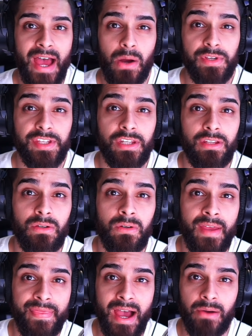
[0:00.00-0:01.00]
That was new
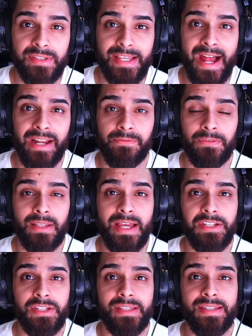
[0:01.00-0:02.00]
and that was added for
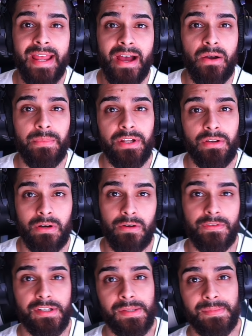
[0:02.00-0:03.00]
Legends. Now I'm going to go
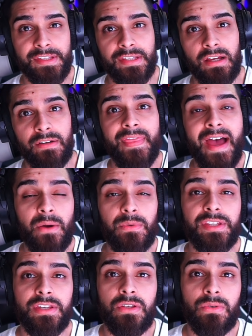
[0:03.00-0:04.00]
over some stuff that
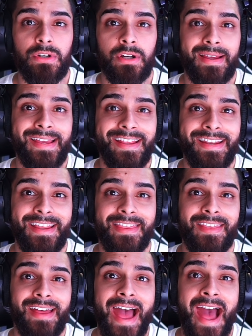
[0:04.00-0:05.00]
was newer in
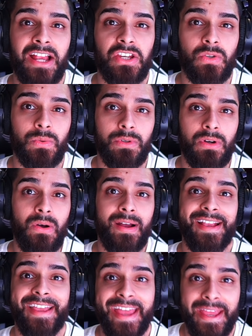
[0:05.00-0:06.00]
the actual
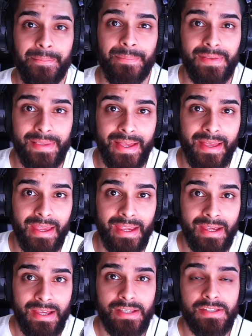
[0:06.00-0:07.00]
game gameplay.